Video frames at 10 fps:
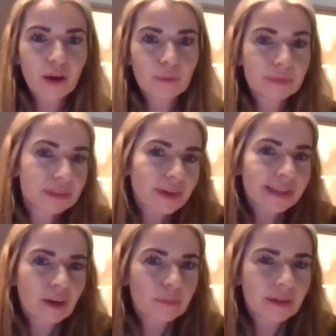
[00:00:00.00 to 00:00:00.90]
it's
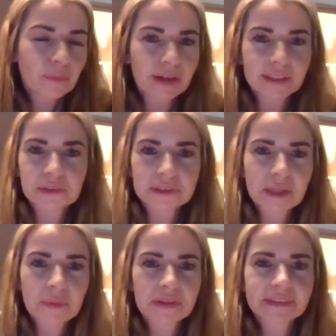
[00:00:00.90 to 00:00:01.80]
great. I mean, when I joined
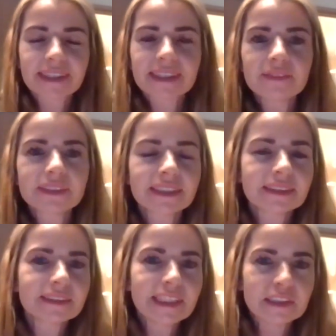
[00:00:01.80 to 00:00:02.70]
Temenos, I lived
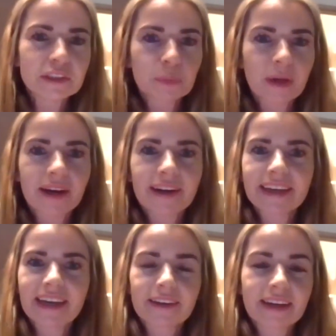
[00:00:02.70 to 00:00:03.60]
in
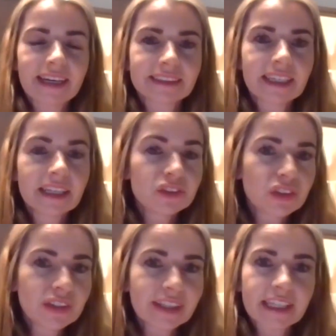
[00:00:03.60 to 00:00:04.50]
Dubai, and I had
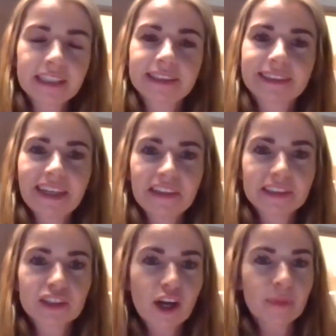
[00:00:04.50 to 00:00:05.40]
2 little kids at the
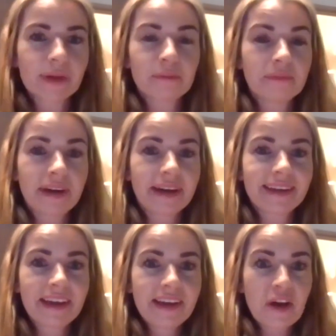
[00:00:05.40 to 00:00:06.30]
time, and
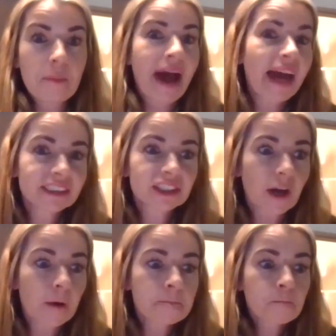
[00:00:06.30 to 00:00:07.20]
my
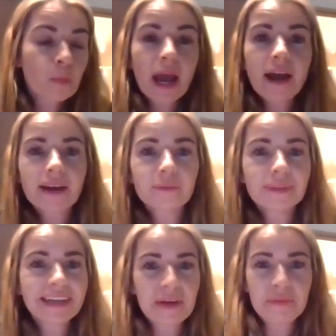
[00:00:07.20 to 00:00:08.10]
manager
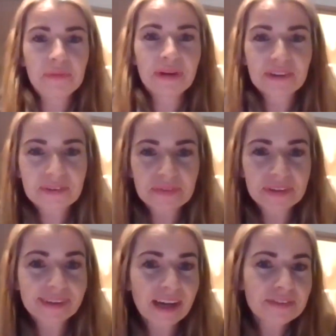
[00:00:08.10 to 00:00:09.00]
let me work from the
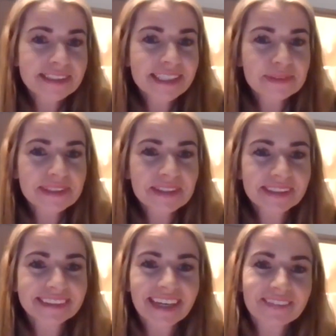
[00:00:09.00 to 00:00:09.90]
UK for the 6 weeks
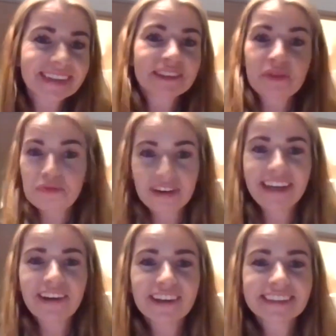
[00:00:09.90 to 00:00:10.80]
holiday because it's
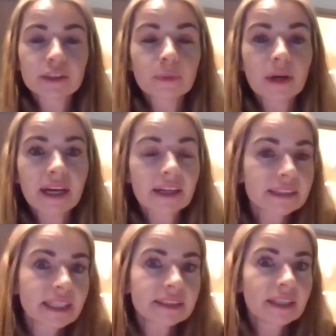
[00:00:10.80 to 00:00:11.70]
really hot in Dubai. And I
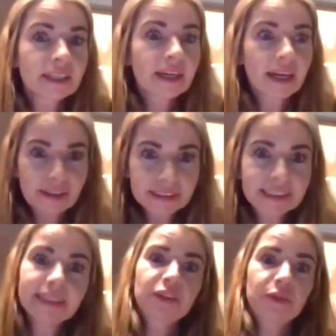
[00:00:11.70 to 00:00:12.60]

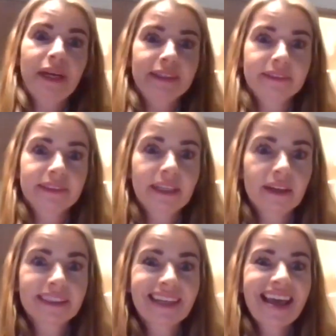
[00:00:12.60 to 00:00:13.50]
said to Max, I
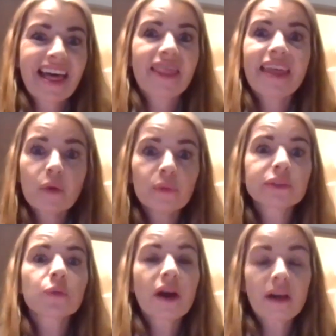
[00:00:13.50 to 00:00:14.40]
said, that
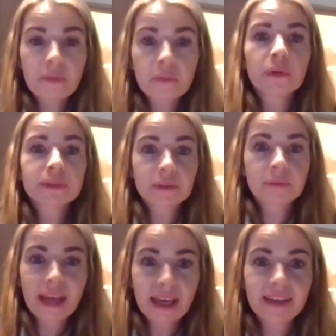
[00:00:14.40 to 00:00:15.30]
was worth more to
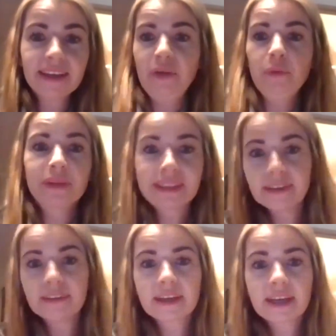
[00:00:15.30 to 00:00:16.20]
me with
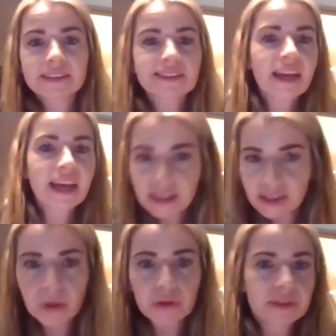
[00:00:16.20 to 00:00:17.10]
little kids than any
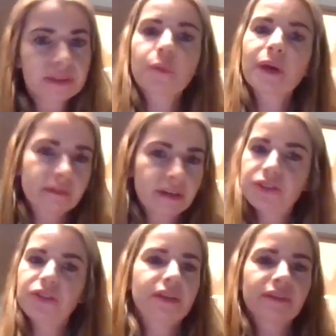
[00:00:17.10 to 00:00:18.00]
bonus or pay
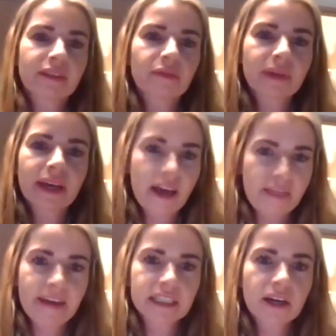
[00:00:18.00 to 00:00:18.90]
rise you could have given me at
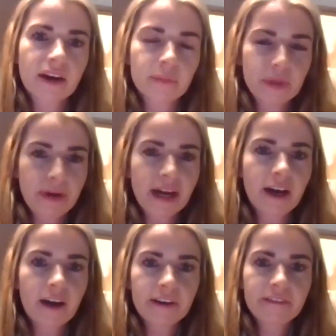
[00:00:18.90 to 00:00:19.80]
that time in my
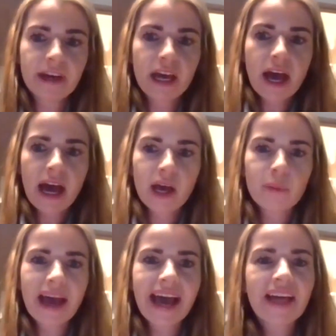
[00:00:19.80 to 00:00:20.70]
life.
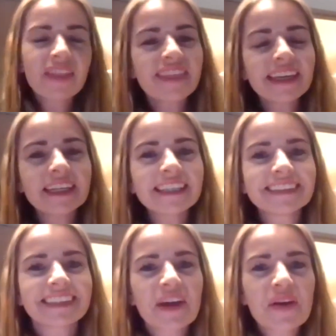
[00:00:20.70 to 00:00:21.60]
And the thing
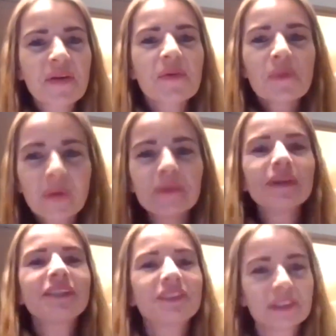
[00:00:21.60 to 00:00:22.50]
is, we
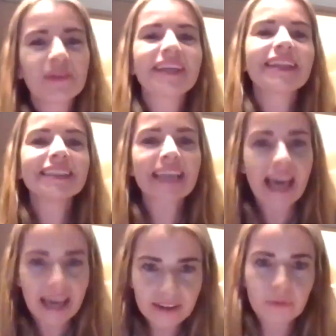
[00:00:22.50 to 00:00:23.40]
were doing this
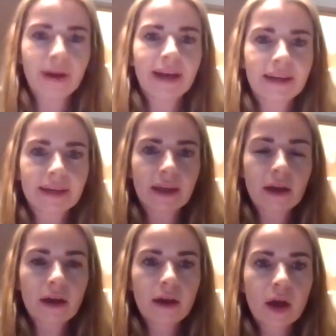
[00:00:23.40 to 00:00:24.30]
anyway,
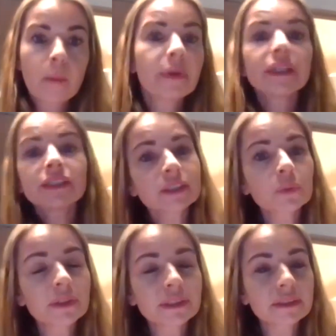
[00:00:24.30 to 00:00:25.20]
but it just
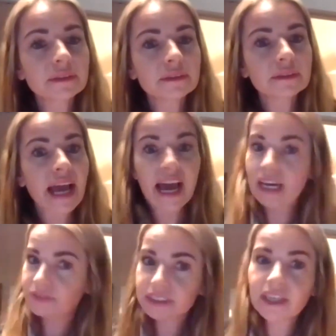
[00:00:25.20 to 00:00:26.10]
wasn't
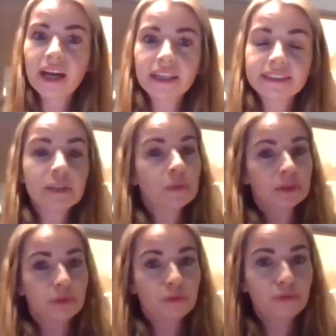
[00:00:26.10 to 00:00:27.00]
advertised, it
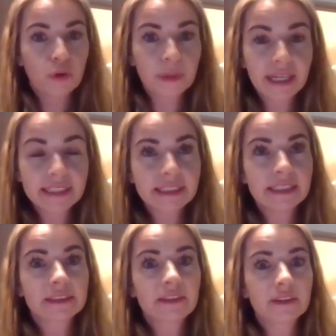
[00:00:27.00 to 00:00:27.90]
wasn't formalized, and
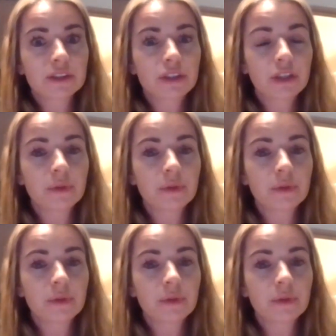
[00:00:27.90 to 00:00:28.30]
it's not too.